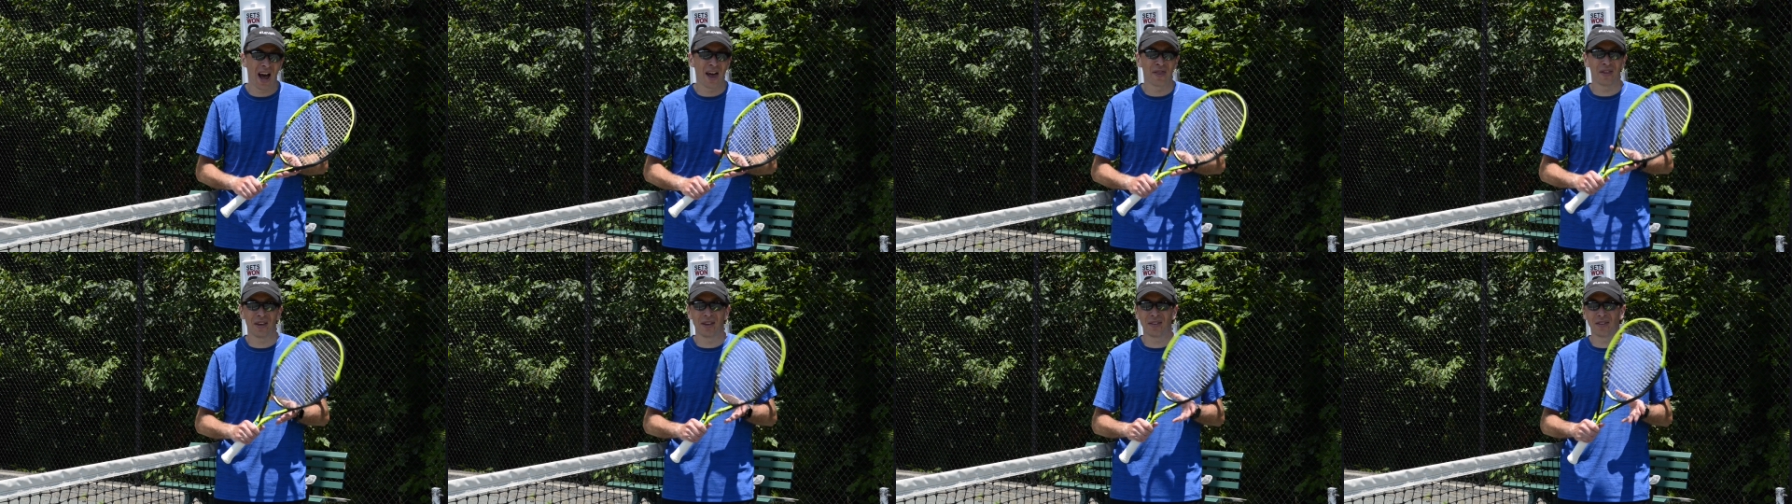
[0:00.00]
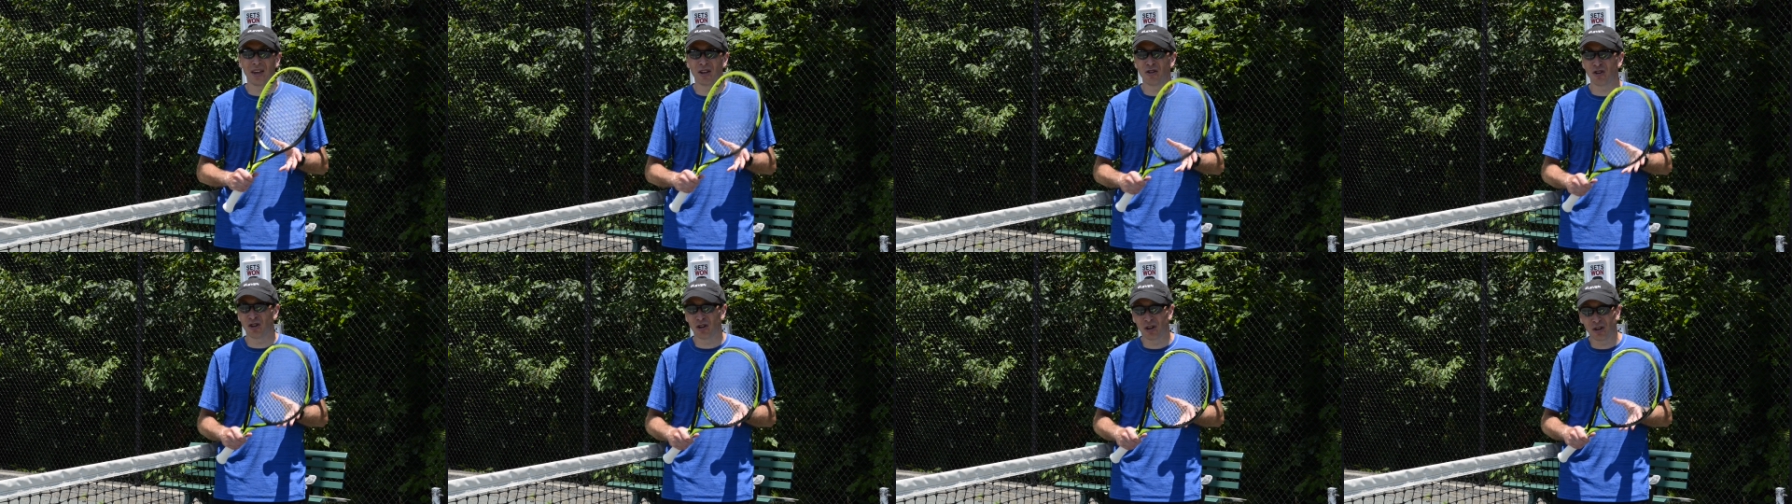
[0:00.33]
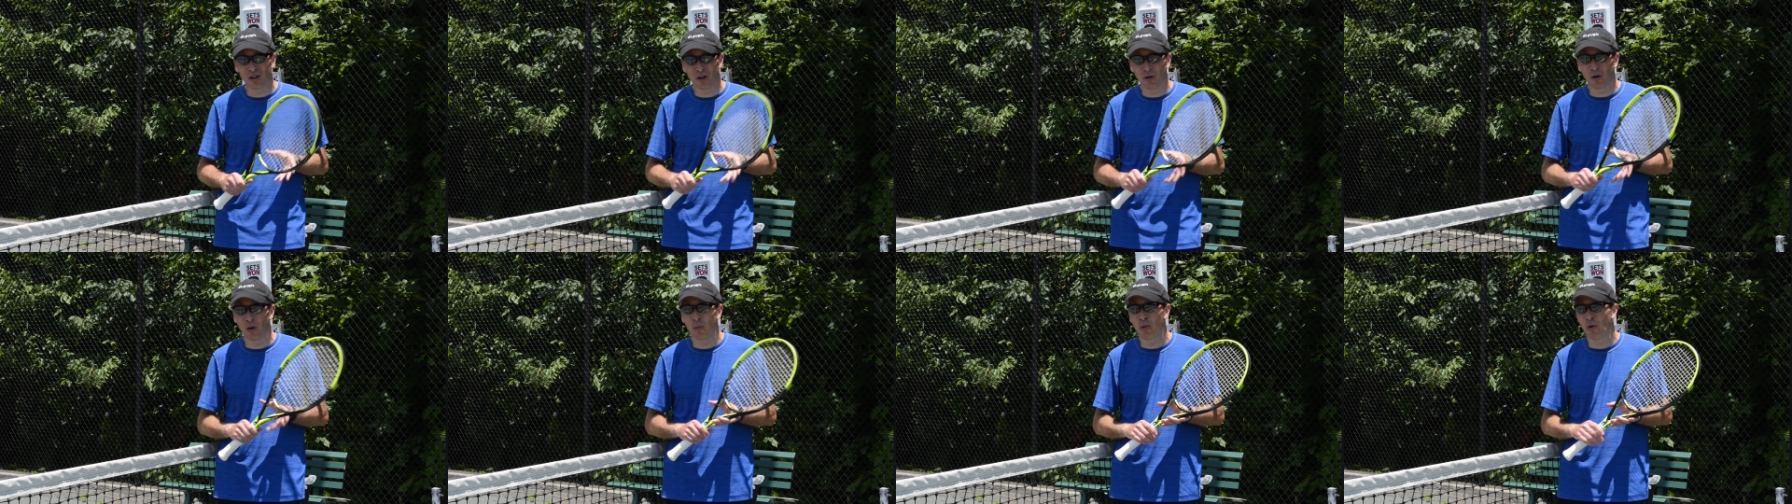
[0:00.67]
I think they should
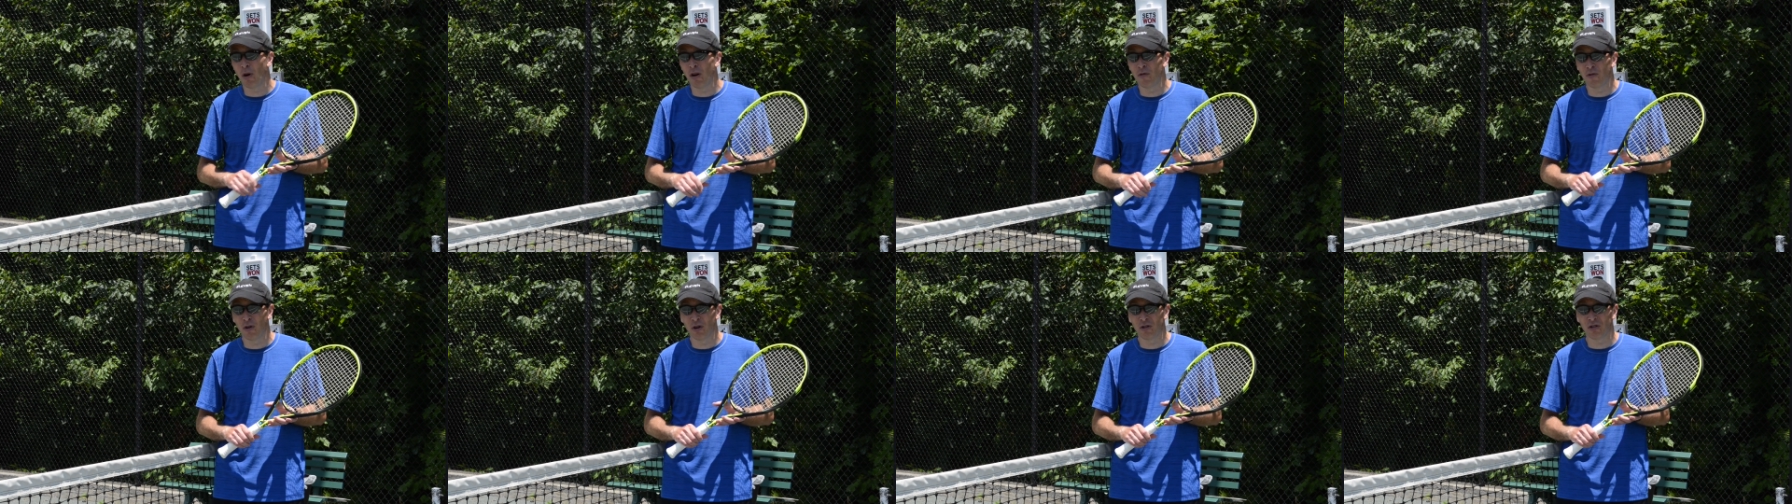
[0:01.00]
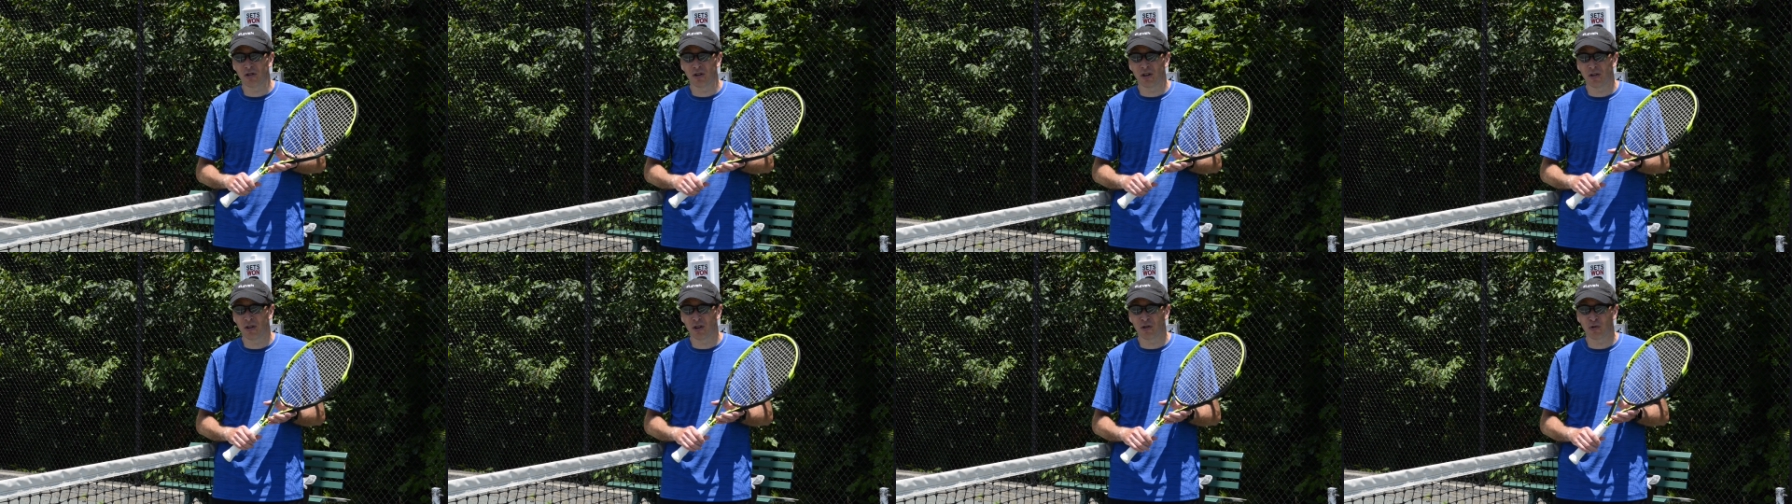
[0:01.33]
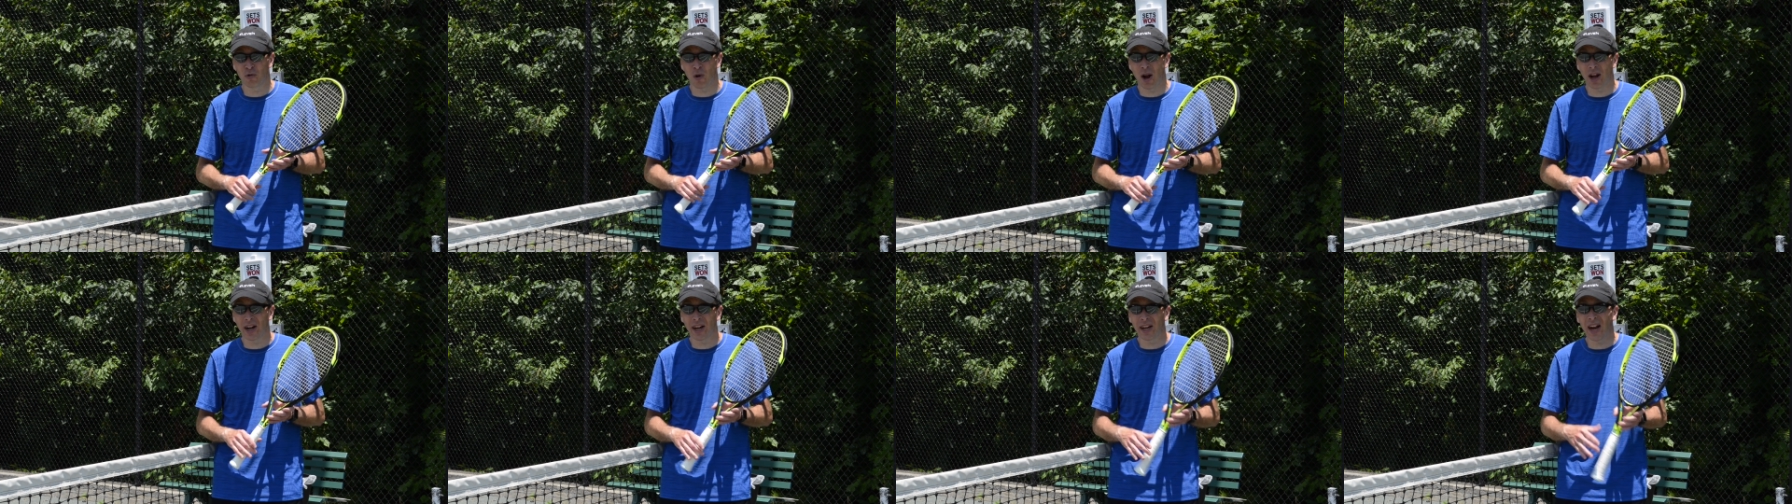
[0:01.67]
do a Pro version in
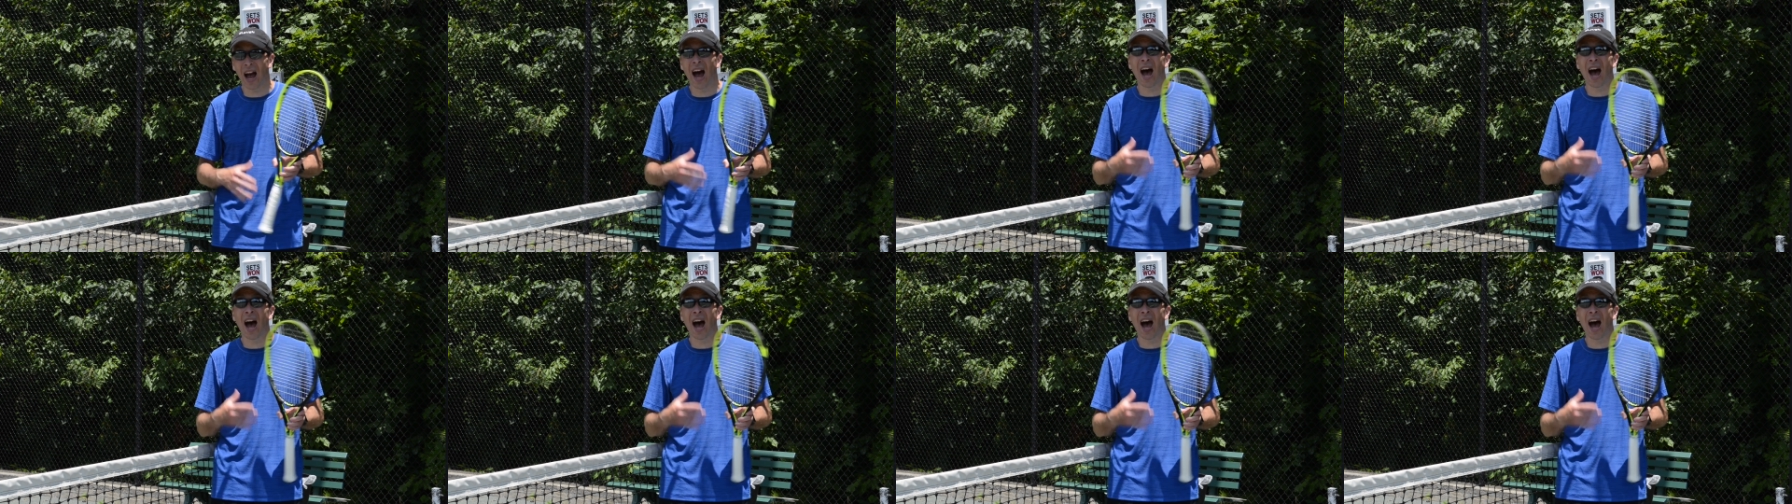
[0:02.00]
this racket.